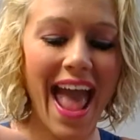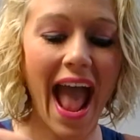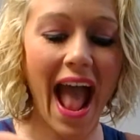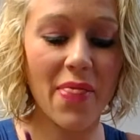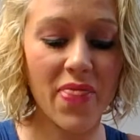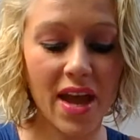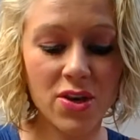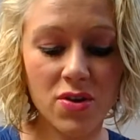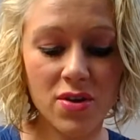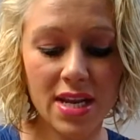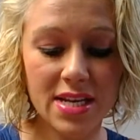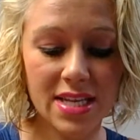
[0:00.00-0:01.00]
And then
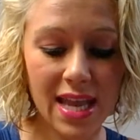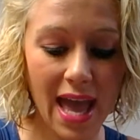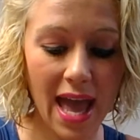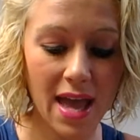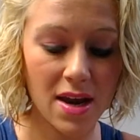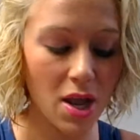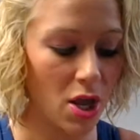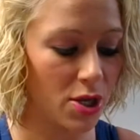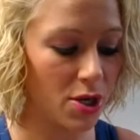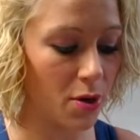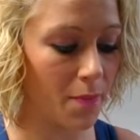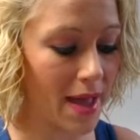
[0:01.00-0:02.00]
you need to get
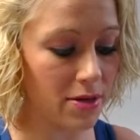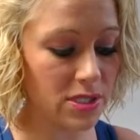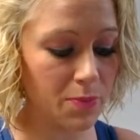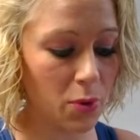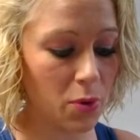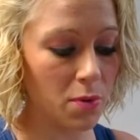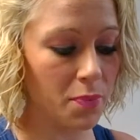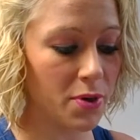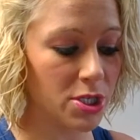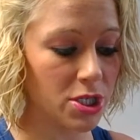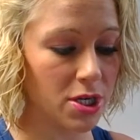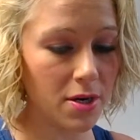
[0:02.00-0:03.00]
your metal spoon
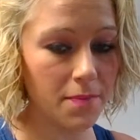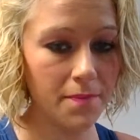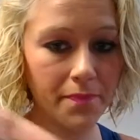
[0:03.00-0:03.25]
pusher.